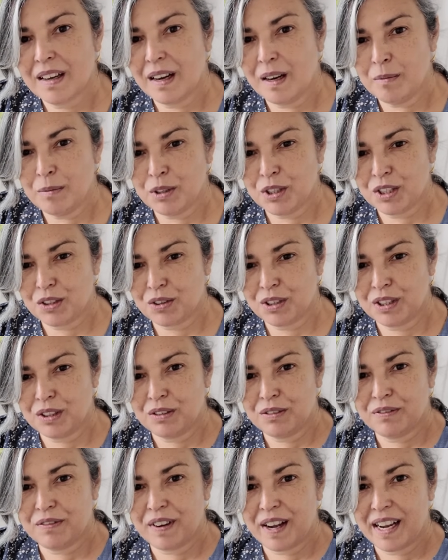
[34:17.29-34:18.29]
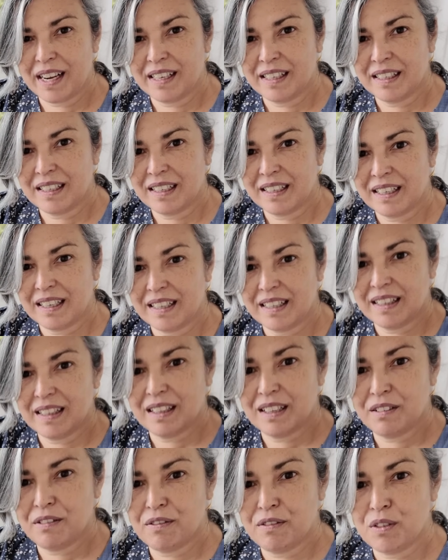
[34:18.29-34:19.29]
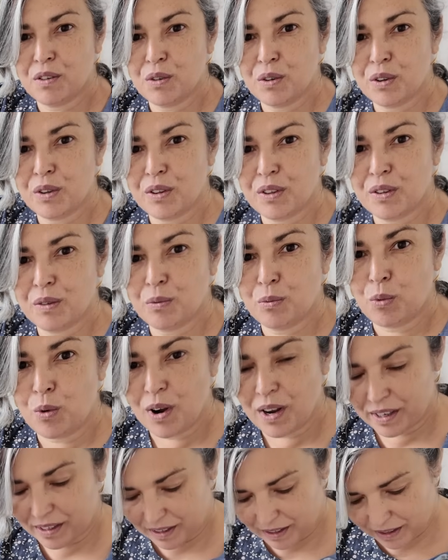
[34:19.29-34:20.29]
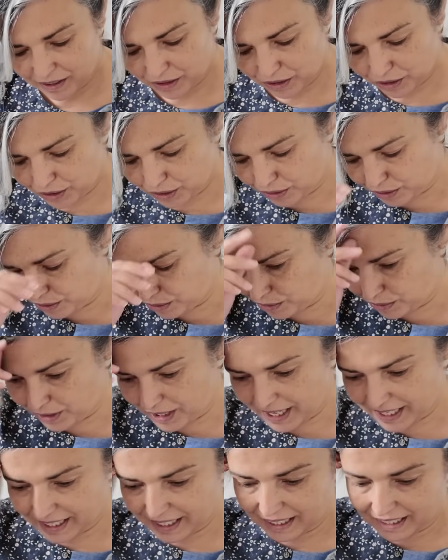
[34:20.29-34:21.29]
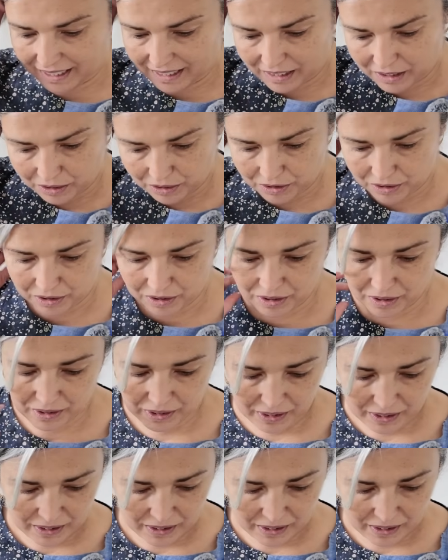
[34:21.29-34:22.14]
I'm just trying to find the 4th one to do like a little.